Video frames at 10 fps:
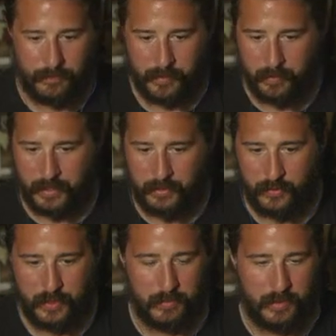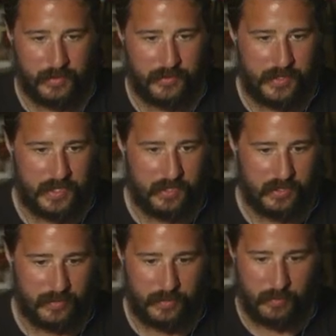my dream uh, city to
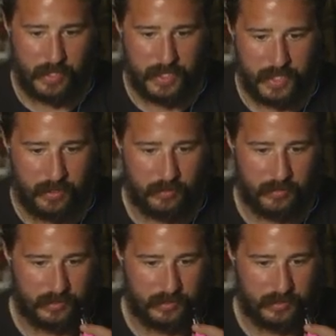live in right now.